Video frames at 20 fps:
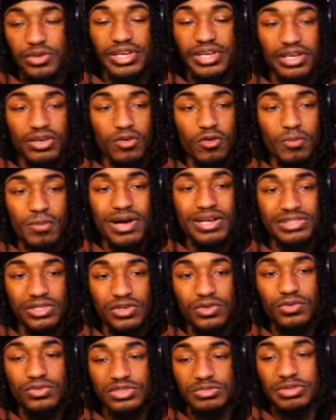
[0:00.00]
it on my
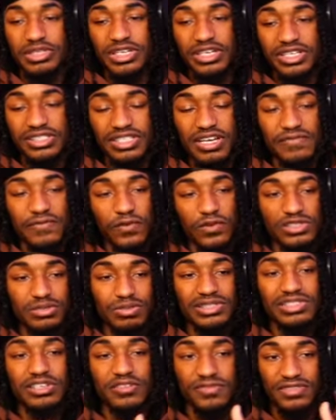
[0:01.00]
toes because I forced
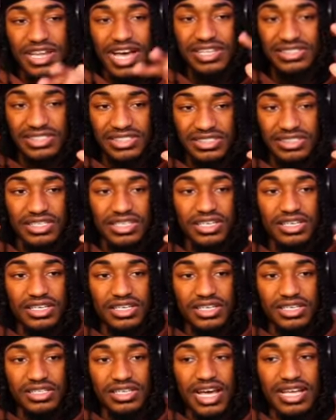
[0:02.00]
myself not to
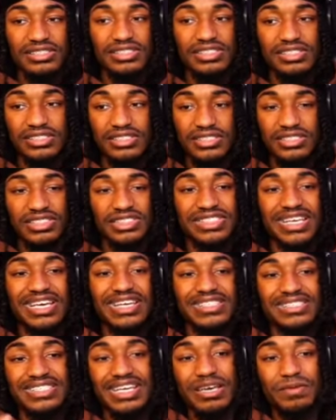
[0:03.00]
say the
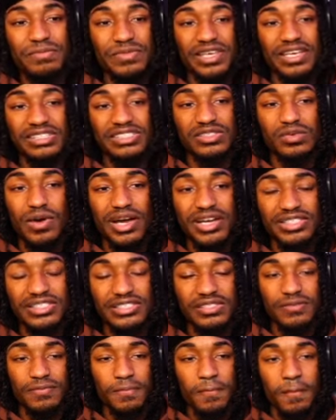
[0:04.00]
same things twice,
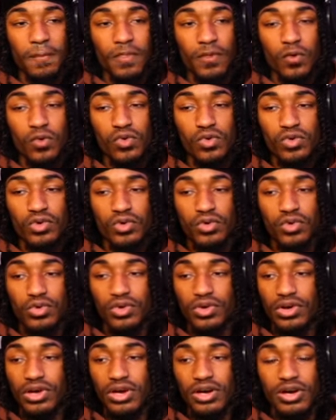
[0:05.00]

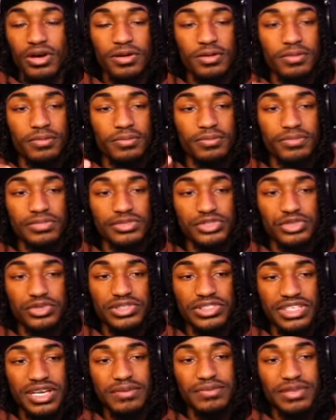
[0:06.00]
or do the
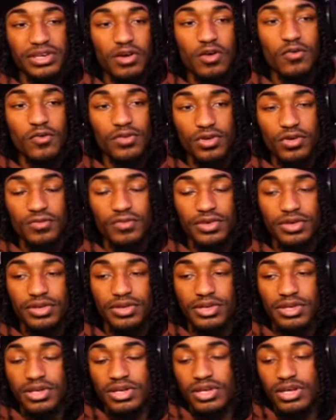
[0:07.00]
same thing over and over.
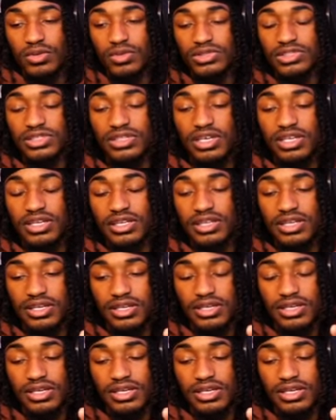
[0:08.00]
What's another thing?